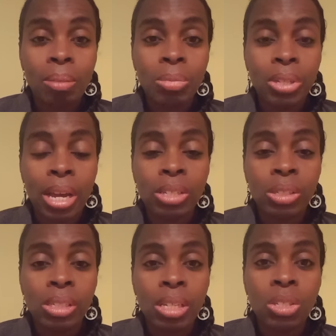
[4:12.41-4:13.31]
She
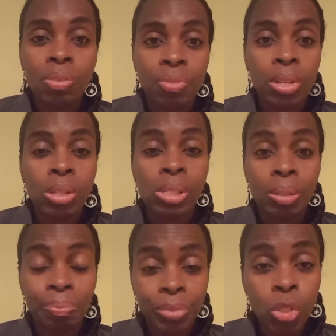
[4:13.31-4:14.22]
actually says she
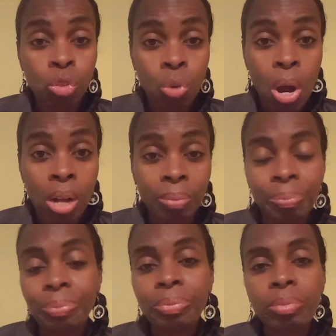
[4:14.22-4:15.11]
feels strong.
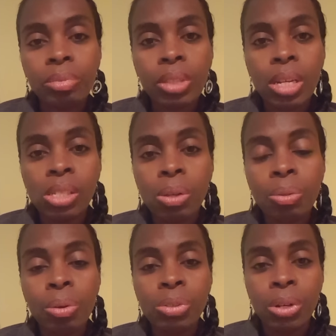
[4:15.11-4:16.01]
So
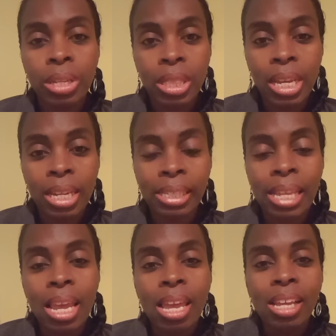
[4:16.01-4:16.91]
those are good things.
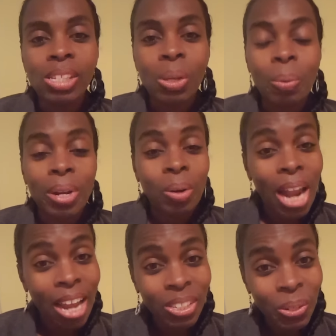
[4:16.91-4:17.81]
So what did
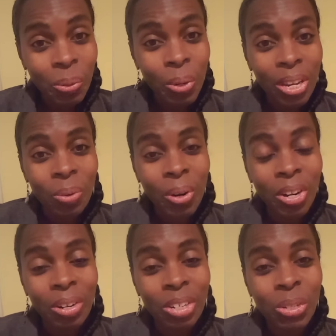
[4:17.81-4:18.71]
I do in
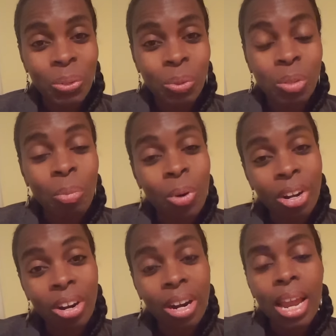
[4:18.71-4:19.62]
order to support
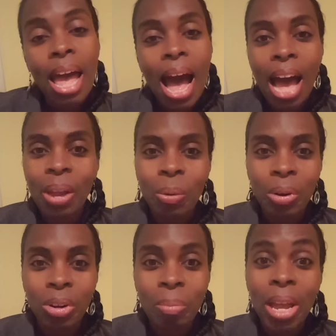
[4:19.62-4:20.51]
her? I
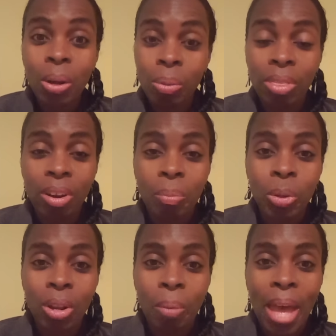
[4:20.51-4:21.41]
ordered my own
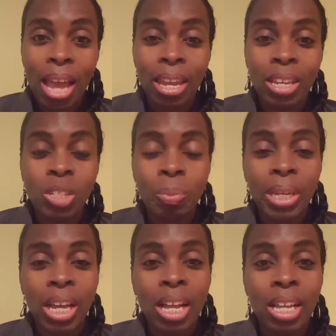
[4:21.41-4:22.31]
therapeutic package
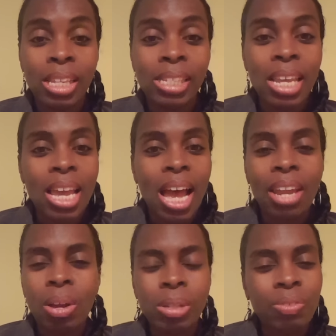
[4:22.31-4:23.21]
because I
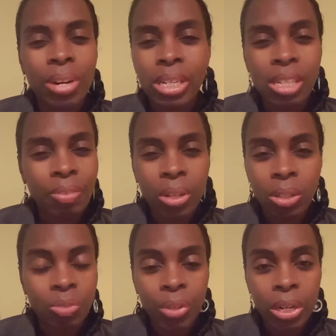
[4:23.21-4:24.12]
know it's very
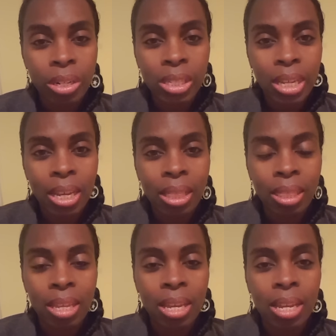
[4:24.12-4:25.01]
difficult for her to take
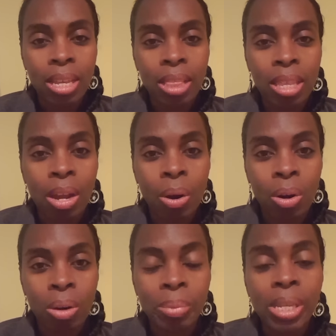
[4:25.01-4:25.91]
the
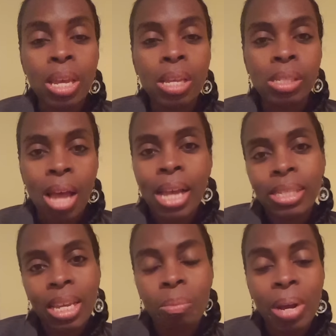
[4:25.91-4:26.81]
herbs. So I
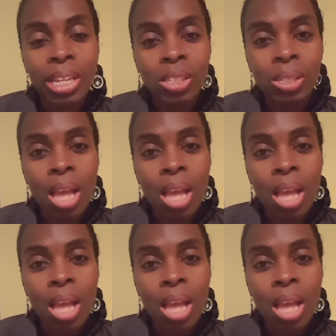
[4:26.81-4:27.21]
take mine